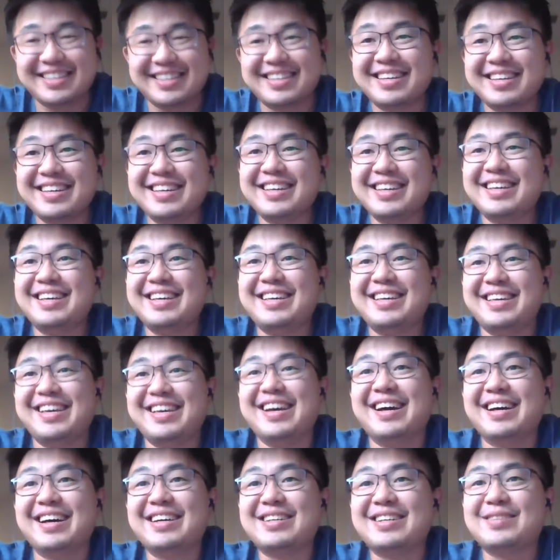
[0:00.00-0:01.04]
Yeah.
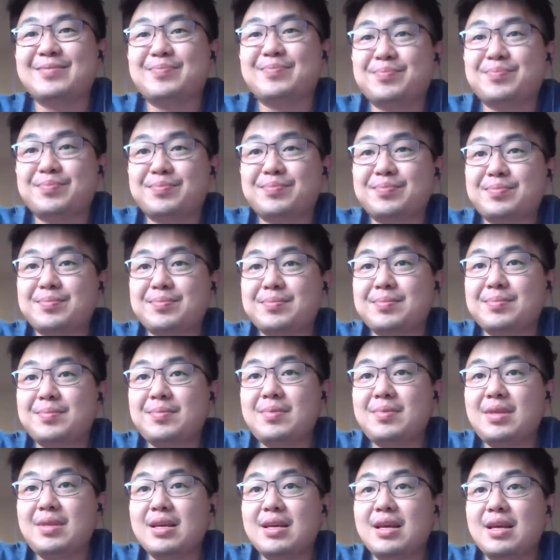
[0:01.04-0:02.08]

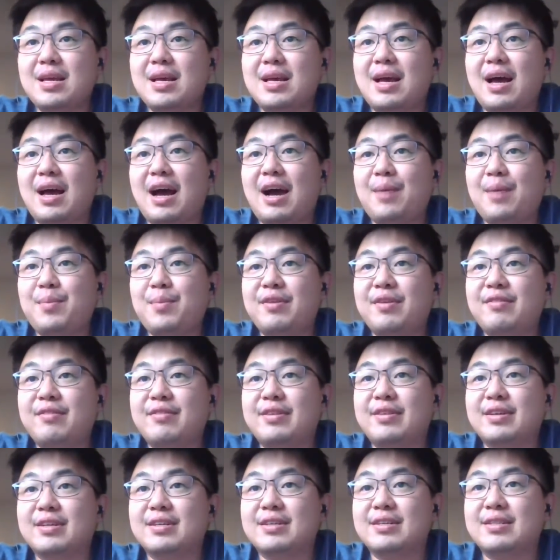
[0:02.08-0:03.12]
Amir the
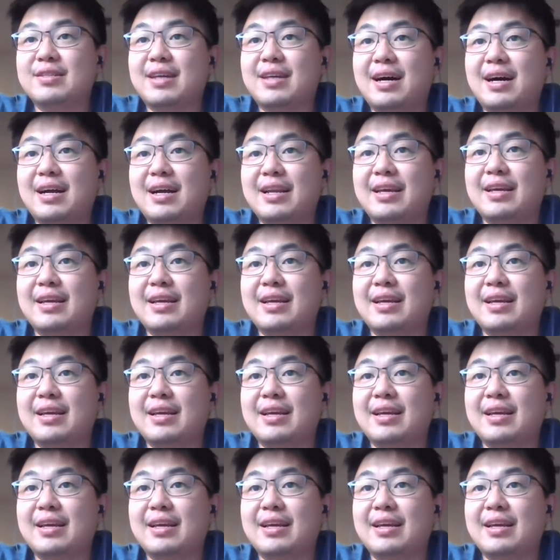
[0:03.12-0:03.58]
darling.